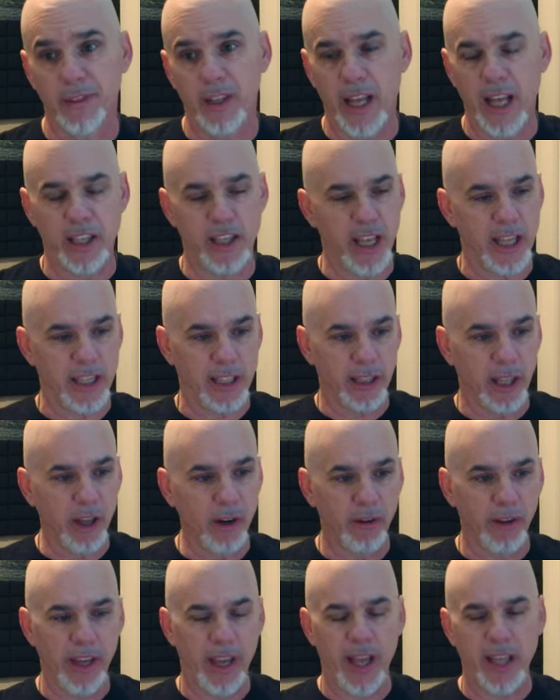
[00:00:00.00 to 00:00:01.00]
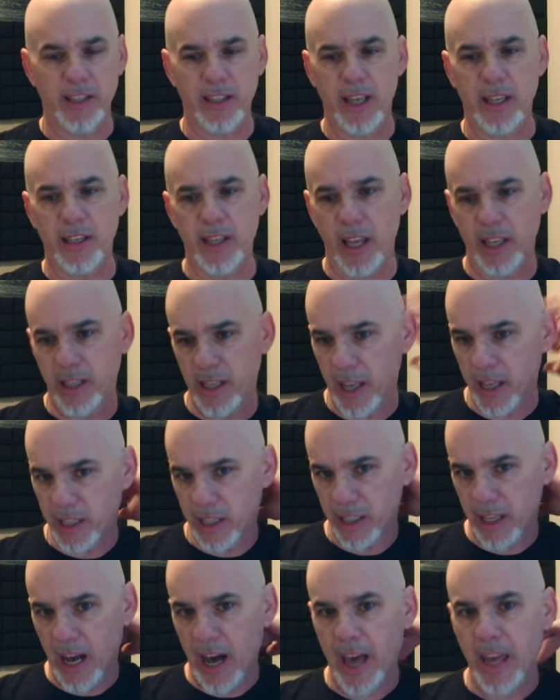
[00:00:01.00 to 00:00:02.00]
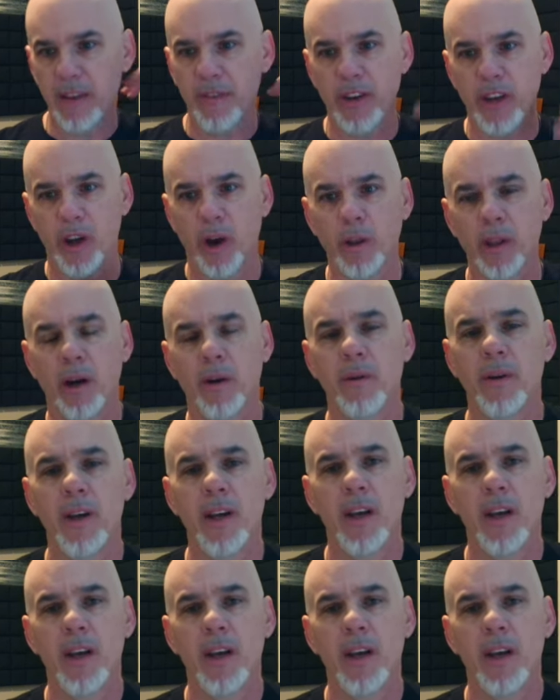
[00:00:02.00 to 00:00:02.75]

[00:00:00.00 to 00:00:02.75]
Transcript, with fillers: It, it's literally it's, it's it's it's kind of a YOLO.